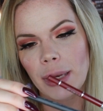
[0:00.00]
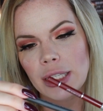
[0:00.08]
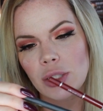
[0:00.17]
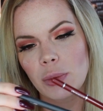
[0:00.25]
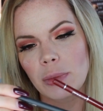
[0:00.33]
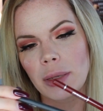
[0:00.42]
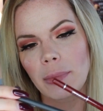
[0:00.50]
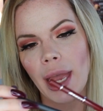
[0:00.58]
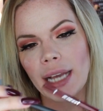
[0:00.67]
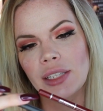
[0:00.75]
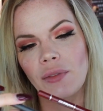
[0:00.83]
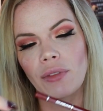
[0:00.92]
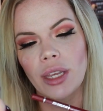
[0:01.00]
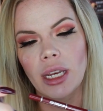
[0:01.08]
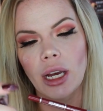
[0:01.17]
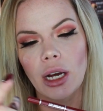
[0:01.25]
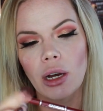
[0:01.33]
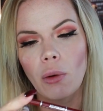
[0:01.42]
best would be MAC's
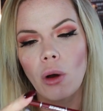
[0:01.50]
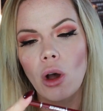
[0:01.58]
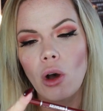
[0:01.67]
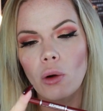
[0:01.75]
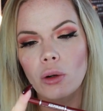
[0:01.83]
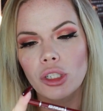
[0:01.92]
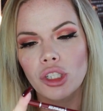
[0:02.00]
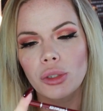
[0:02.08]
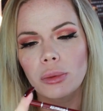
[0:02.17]
Vino or